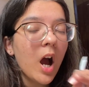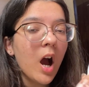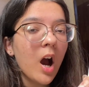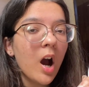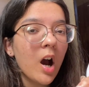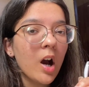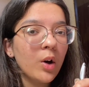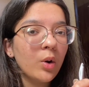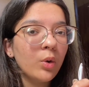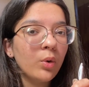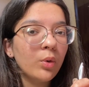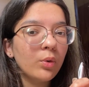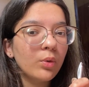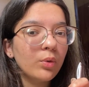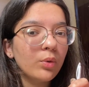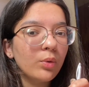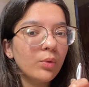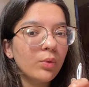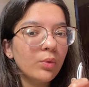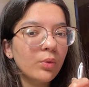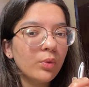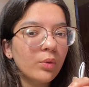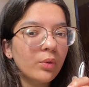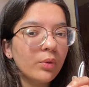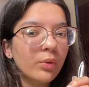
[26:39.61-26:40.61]
how
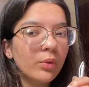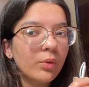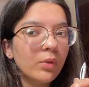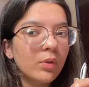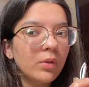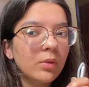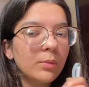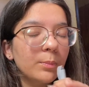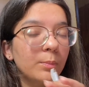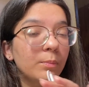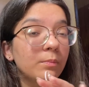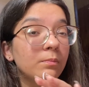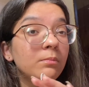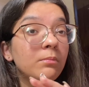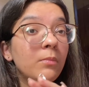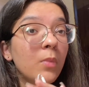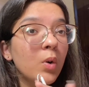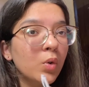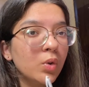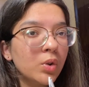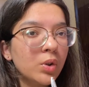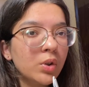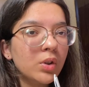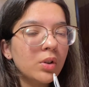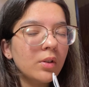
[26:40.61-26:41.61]

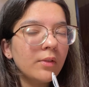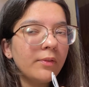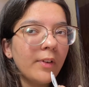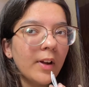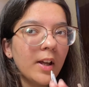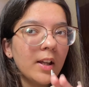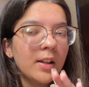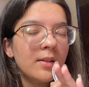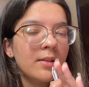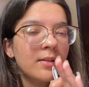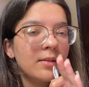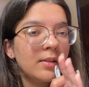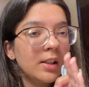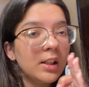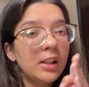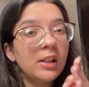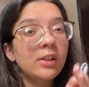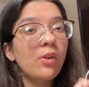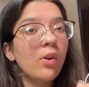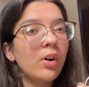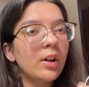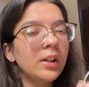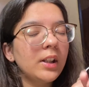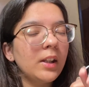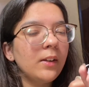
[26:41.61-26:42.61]
most of us
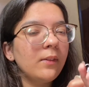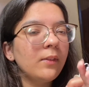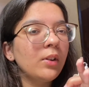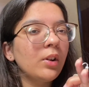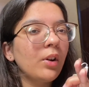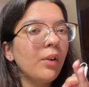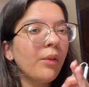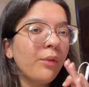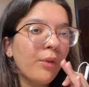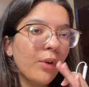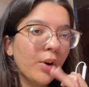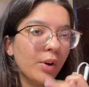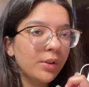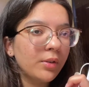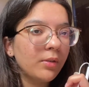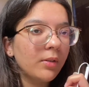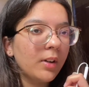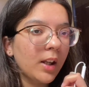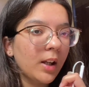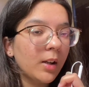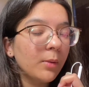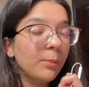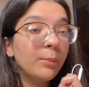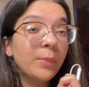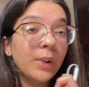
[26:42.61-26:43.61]
cannot even afford to
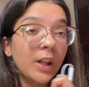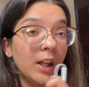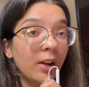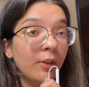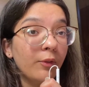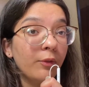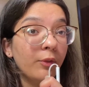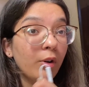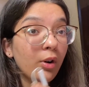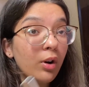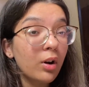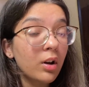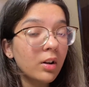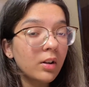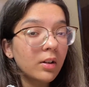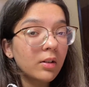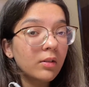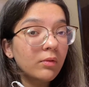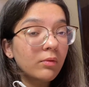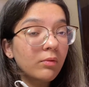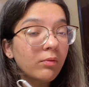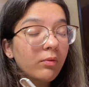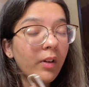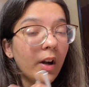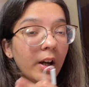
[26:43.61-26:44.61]
take a break for
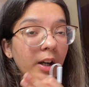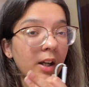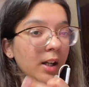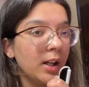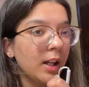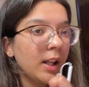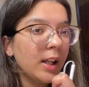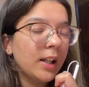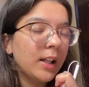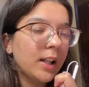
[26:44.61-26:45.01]
1 day,